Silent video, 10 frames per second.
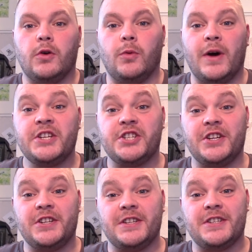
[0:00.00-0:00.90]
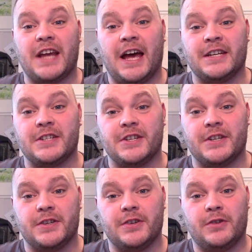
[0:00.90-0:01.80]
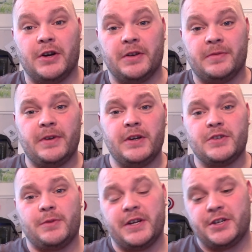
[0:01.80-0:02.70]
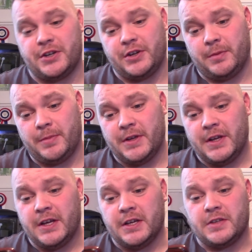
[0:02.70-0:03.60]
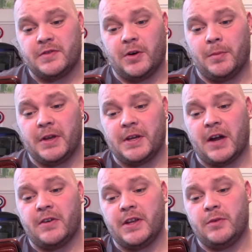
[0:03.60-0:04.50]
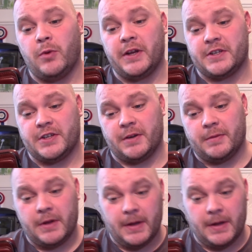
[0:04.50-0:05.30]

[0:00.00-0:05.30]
Questions answered. Right, the first question up is from Gary Wixon.